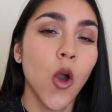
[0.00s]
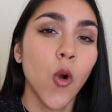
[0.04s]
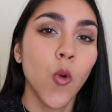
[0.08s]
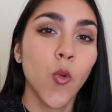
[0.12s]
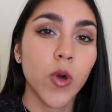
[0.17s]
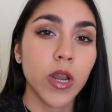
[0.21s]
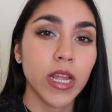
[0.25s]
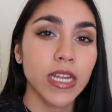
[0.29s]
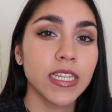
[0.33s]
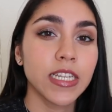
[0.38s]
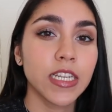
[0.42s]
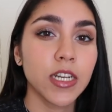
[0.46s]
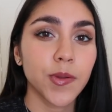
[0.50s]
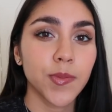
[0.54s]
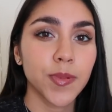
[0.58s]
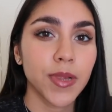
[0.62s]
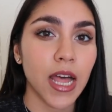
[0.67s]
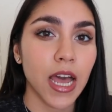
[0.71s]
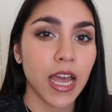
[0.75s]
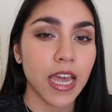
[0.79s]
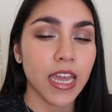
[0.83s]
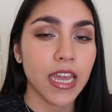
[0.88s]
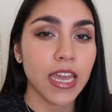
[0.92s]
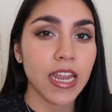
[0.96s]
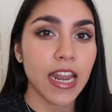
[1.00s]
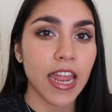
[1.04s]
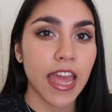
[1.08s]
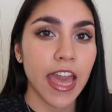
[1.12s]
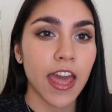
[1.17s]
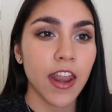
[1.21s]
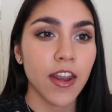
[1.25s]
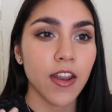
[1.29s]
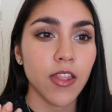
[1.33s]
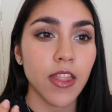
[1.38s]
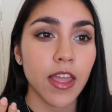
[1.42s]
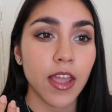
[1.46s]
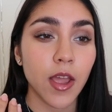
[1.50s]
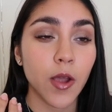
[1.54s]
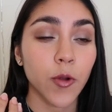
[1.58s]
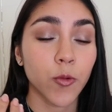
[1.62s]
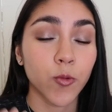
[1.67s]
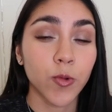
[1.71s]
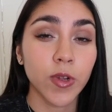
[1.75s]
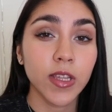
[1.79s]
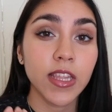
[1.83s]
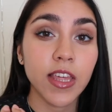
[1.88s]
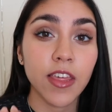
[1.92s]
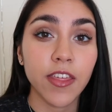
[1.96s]
When I did apply it, it had like a
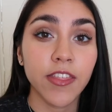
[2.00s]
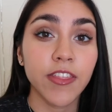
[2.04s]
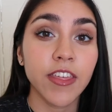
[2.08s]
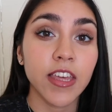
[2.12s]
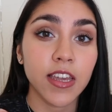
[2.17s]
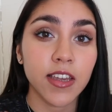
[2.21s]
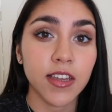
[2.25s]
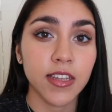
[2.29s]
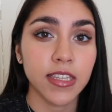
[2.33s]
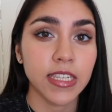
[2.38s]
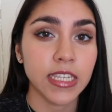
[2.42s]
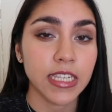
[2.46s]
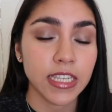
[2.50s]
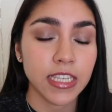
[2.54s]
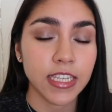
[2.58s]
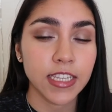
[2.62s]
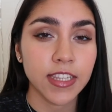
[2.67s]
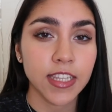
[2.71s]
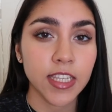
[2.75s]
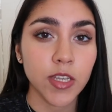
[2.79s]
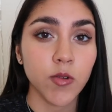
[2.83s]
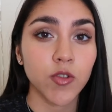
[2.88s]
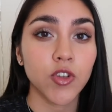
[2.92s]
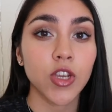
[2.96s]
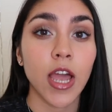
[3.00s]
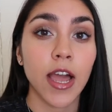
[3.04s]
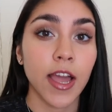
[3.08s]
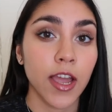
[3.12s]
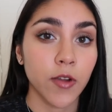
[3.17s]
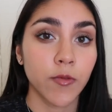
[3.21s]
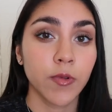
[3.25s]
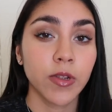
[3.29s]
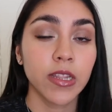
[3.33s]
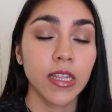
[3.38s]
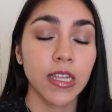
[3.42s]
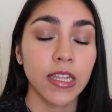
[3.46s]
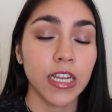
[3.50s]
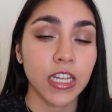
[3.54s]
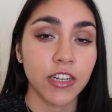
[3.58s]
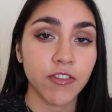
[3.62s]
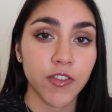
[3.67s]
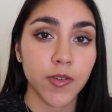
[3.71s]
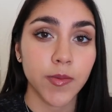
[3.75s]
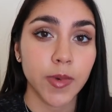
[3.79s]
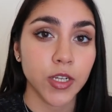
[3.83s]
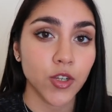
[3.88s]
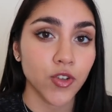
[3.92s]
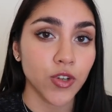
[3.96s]
really thick consistency, which I really liked
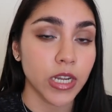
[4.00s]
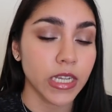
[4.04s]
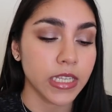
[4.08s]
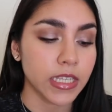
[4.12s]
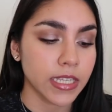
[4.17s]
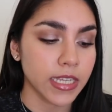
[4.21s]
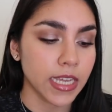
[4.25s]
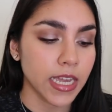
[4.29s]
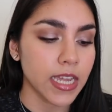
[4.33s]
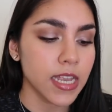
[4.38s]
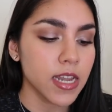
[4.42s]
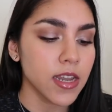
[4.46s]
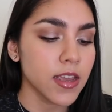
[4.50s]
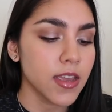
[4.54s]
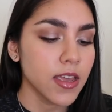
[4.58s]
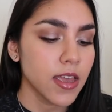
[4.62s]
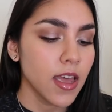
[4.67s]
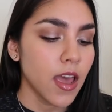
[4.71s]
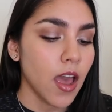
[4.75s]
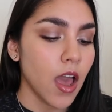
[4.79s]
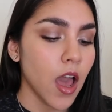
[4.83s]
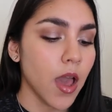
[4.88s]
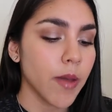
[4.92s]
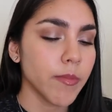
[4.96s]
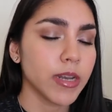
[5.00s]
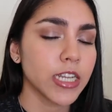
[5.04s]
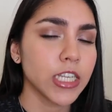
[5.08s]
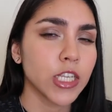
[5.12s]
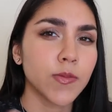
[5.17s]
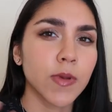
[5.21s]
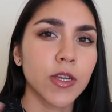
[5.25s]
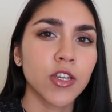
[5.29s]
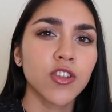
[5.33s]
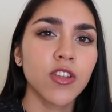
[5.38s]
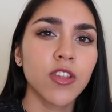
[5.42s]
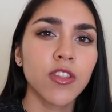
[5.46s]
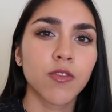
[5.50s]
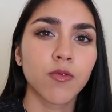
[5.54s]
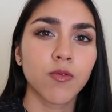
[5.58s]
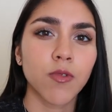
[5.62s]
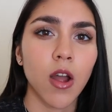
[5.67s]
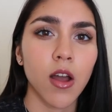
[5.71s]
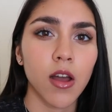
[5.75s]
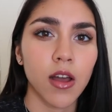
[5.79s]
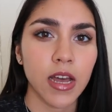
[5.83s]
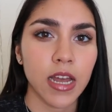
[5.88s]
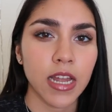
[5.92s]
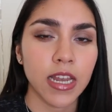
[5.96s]
for my dry skin, and especially the
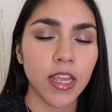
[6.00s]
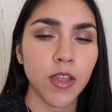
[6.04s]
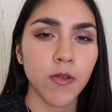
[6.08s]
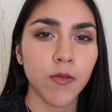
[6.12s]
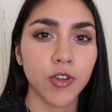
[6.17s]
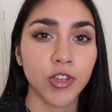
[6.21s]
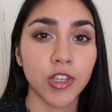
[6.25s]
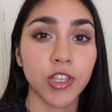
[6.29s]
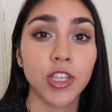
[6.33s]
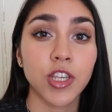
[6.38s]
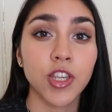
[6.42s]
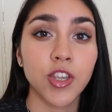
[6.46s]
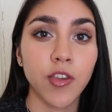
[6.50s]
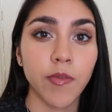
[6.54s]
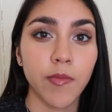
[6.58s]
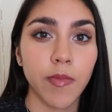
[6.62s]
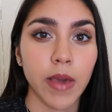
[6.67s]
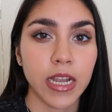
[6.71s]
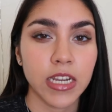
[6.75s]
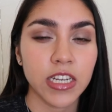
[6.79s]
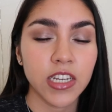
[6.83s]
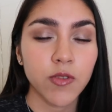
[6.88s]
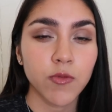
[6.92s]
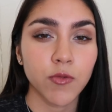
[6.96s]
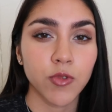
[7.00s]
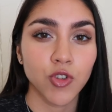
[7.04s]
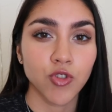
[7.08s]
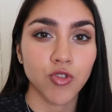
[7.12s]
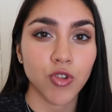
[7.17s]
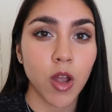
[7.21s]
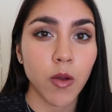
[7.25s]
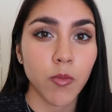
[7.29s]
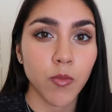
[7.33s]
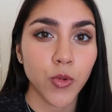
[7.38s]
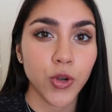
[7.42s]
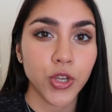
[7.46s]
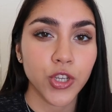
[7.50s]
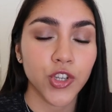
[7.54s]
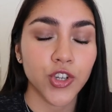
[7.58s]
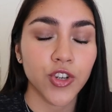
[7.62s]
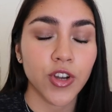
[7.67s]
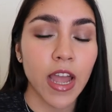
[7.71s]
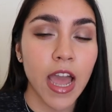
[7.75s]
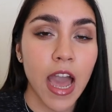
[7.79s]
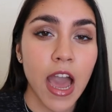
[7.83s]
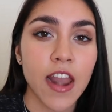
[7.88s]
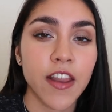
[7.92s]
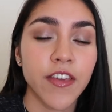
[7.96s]
raw honey, which is a humectant, will draw
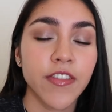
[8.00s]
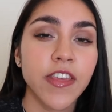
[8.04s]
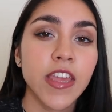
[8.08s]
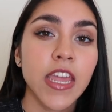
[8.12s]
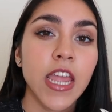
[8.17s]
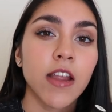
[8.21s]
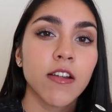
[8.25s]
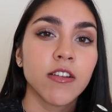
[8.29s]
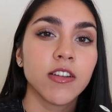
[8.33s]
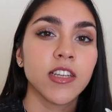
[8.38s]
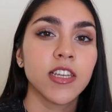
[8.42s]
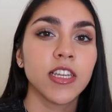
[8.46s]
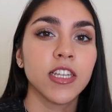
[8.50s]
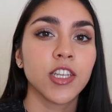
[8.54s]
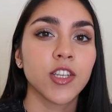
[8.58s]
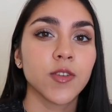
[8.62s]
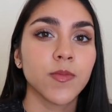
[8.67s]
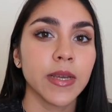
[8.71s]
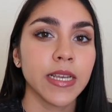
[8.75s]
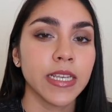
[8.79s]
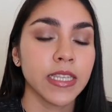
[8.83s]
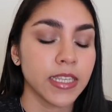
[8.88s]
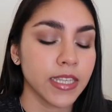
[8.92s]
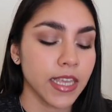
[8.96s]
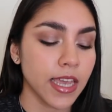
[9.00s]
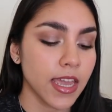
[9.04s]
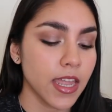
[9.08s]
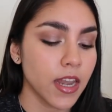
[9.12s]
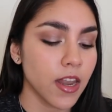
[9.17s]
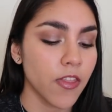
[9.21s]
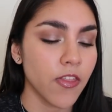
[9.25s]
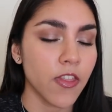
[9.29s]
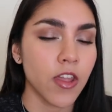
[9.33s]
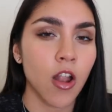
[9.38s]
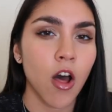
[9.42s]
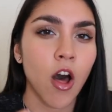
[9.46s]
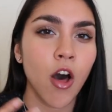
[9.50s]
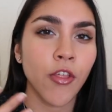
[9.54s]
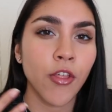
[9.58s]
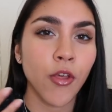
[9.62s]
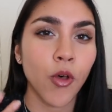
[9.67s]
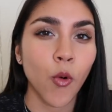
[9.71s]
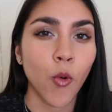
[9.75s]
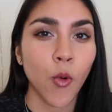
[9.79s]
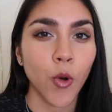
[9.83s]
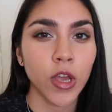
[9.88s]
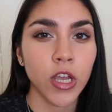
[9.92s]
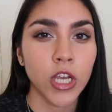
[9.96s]
moisture out of the air and into my skin, and then all
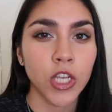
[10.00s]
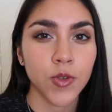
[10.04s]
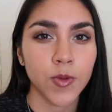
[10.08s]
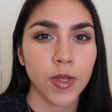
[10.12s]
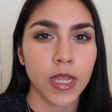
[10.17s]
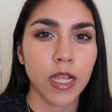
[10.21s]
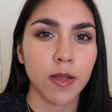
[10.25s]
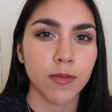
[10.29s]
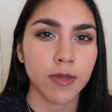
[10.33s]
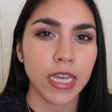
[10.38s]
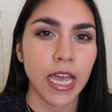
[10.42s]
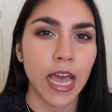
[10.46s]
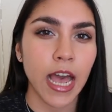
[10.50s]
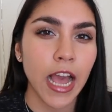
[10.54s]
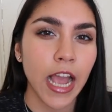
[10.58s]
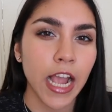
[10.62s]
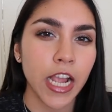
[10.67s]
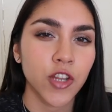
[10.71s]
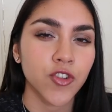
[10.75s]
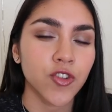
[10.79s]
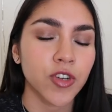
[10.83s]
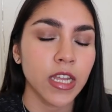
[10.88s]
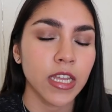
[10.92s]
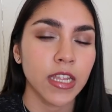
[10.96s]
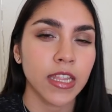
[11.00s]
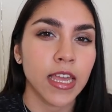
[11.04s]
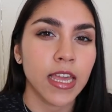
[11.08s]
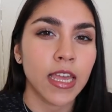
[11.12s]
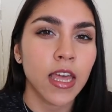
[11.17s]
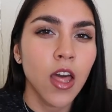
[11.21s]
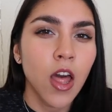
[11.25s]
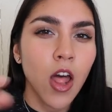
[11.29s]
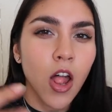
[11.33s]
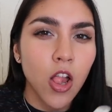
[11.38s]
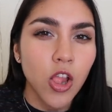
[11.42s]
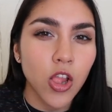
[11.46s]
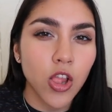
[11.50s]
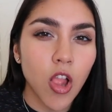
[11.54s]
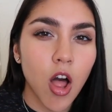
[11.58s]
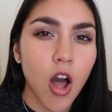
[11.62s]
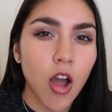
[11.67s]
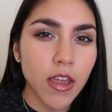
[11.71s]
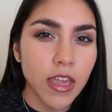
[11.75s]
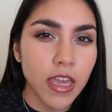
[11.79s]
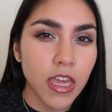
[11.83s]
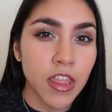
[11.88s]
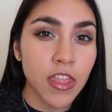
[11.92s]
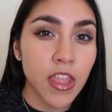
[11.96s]
the oils will help to hydrate and like
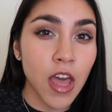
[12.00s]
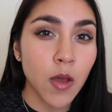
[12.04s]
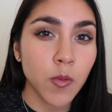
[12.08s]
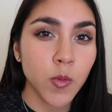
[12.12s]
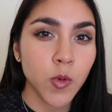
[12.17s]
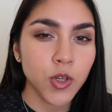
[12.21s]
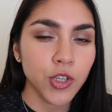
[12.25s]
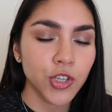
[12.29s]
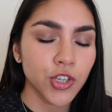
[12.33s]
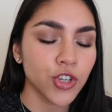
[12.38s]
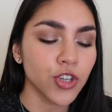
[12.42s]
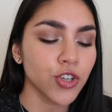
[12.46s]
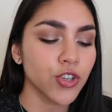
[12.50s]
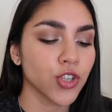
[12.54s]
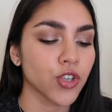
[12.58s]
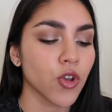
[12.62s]
lock in that moisture.